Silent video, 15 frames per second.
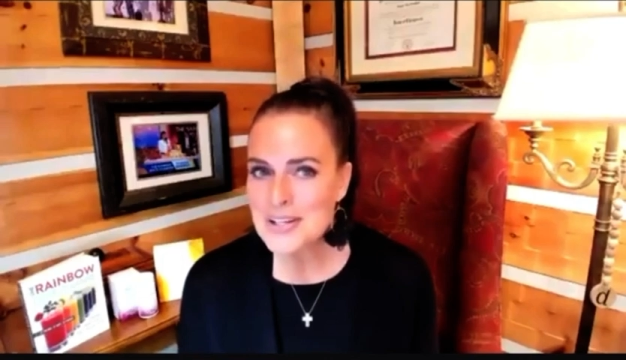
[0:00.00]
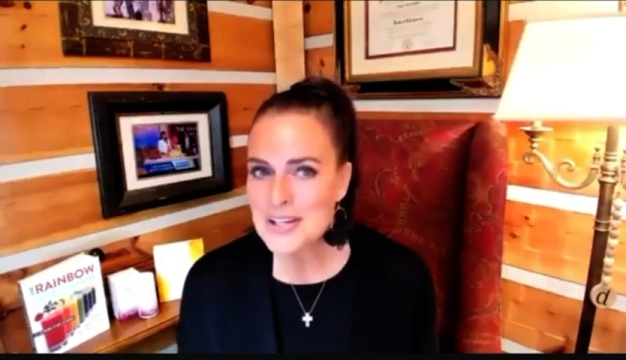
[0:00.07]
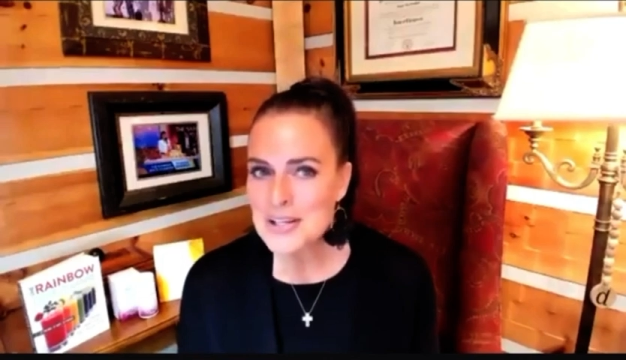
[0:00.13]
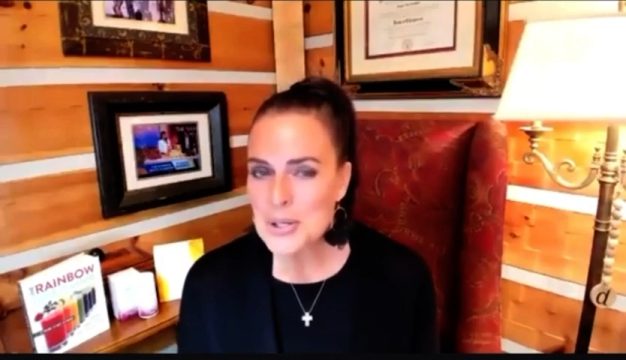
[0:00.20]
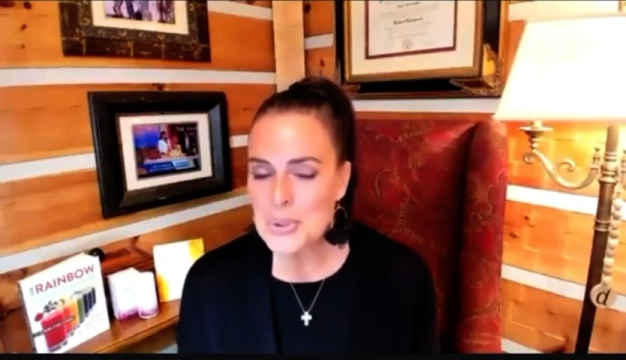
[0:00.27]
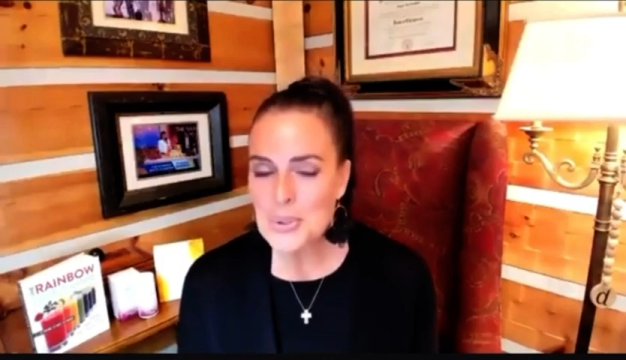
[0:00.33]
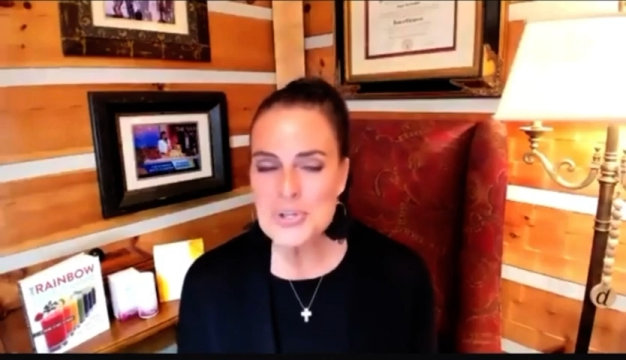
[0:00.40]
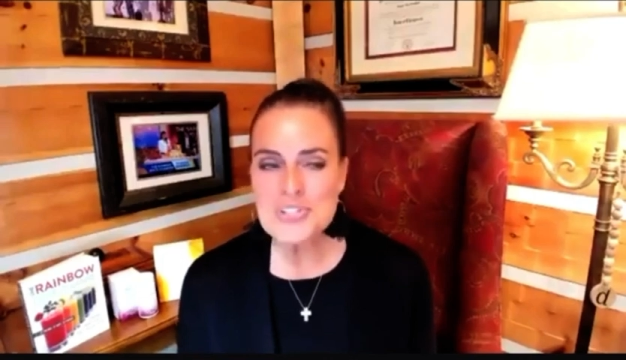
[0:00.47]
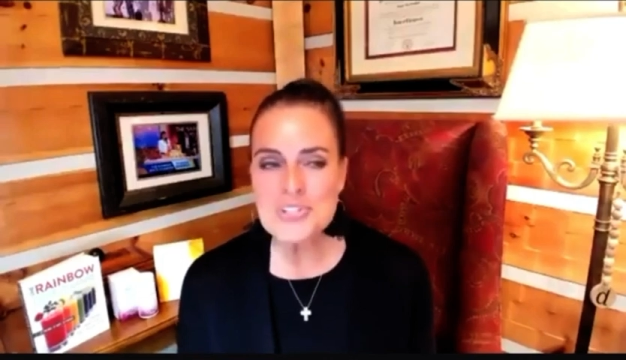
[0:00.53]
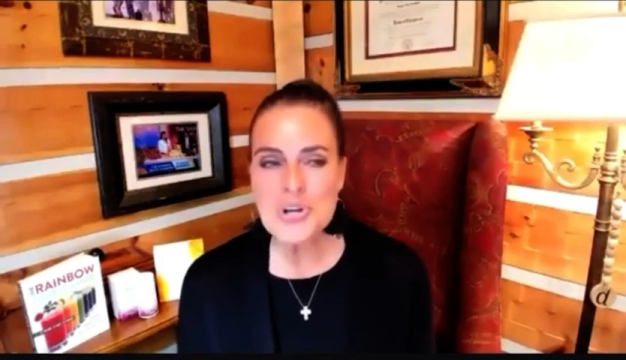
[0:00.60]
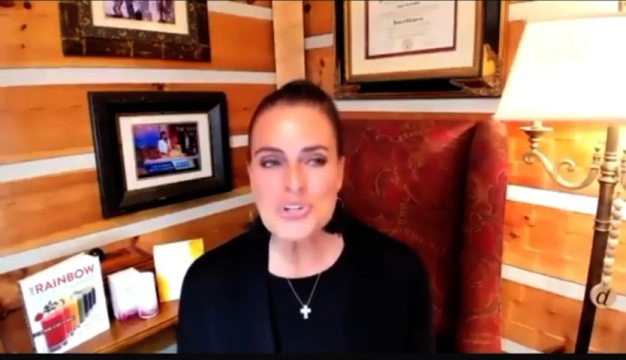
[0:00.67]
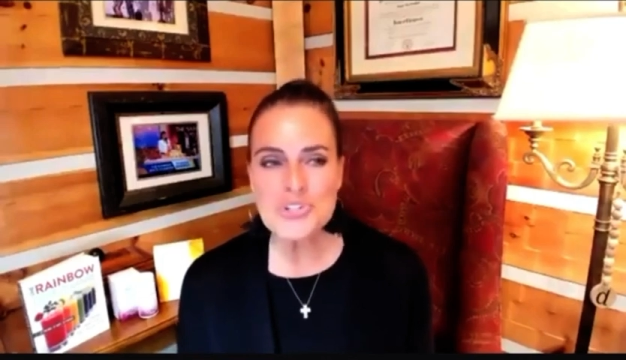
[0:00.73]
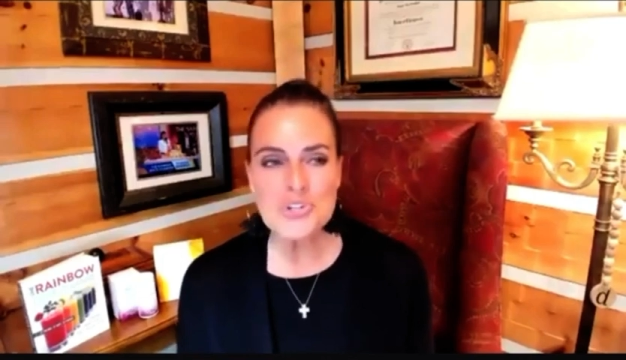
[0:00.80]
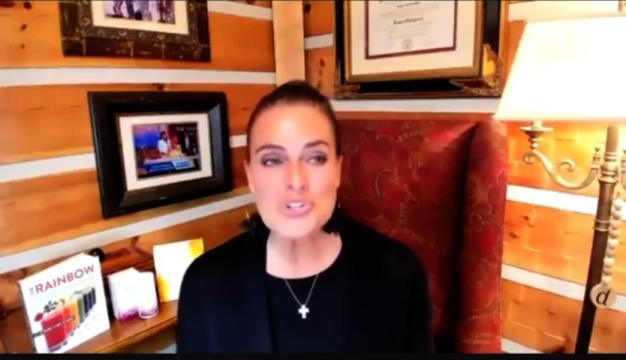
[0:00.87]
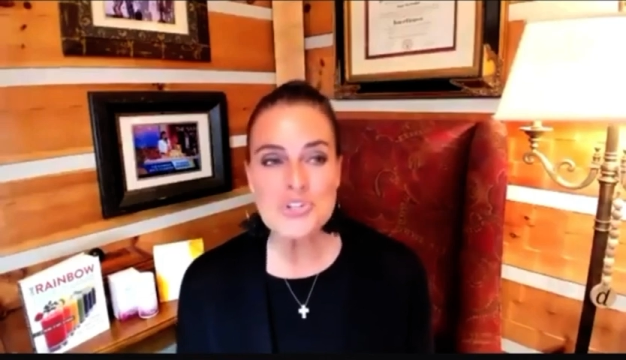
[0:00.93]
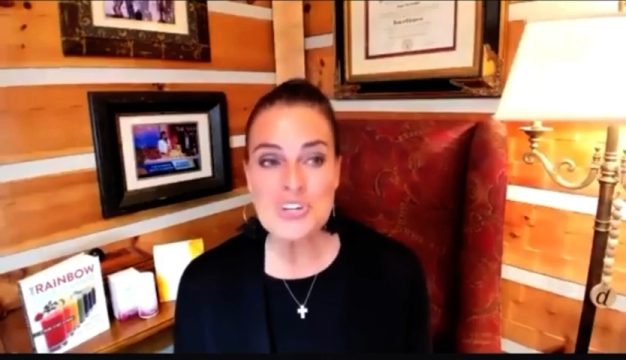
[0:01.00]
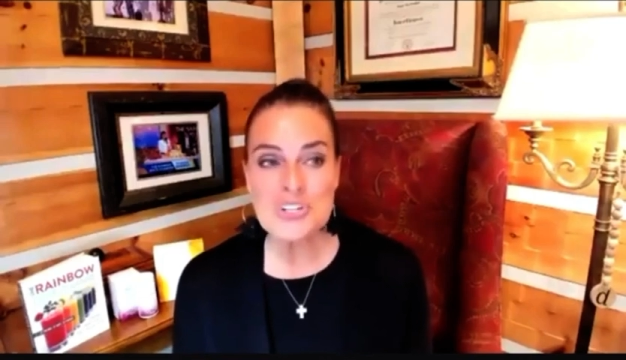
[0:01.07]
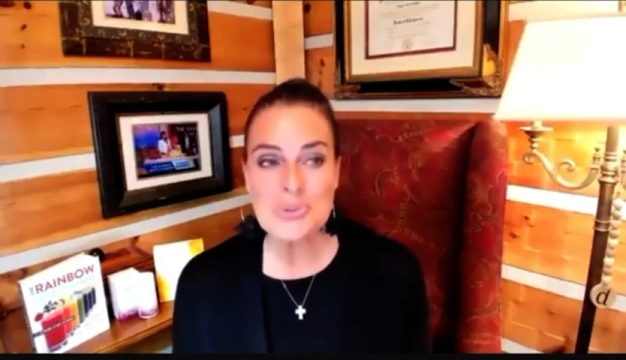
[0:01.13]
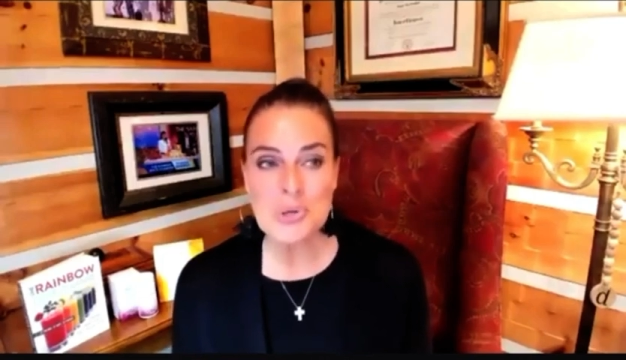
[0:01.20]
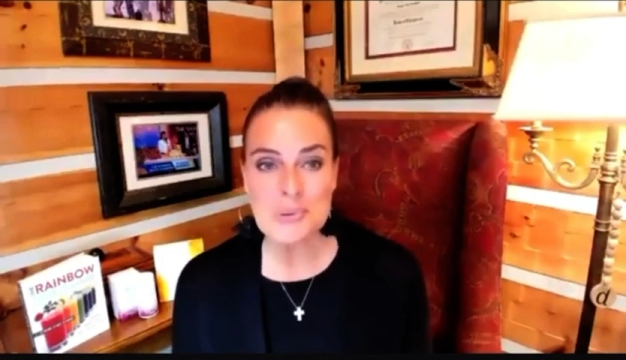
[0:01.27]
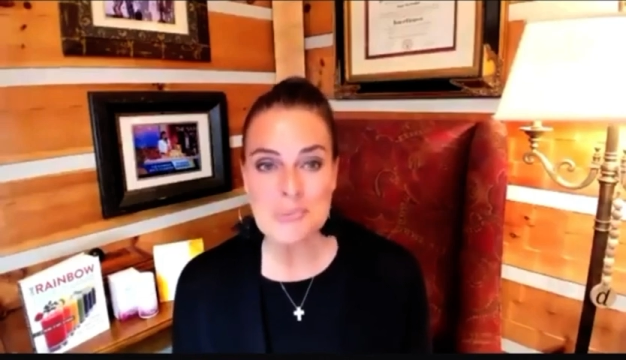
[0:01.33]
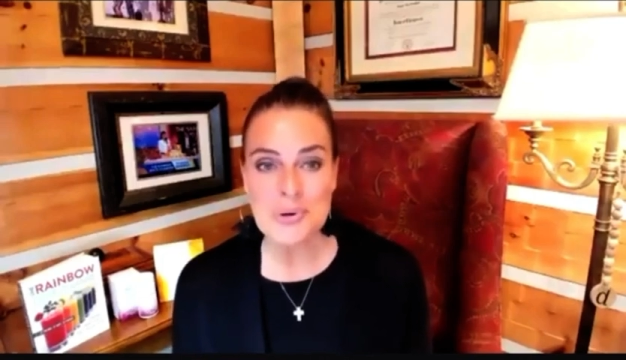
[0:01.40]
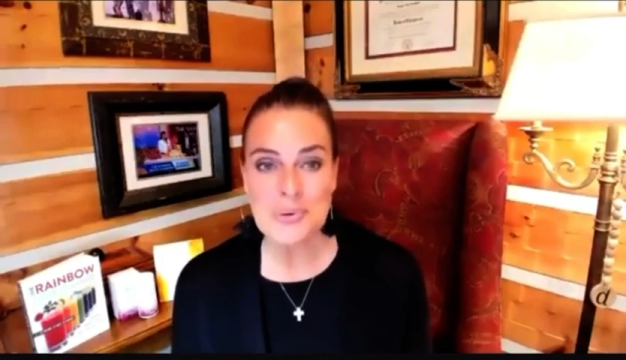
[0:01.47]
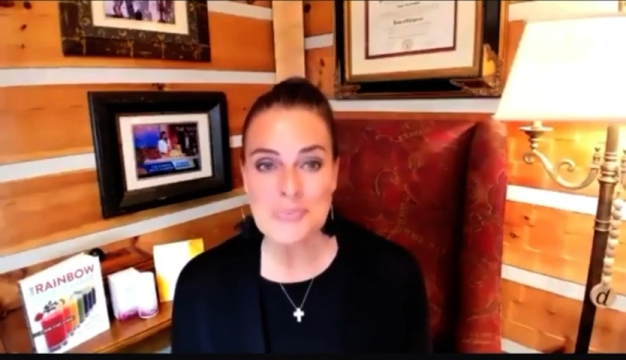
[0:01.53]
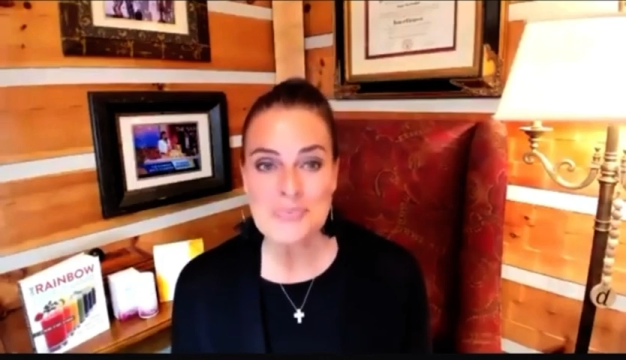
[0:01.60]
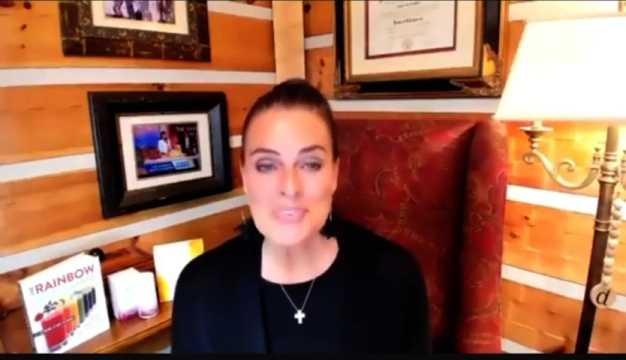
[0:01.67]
Cortisol is your stress hormone.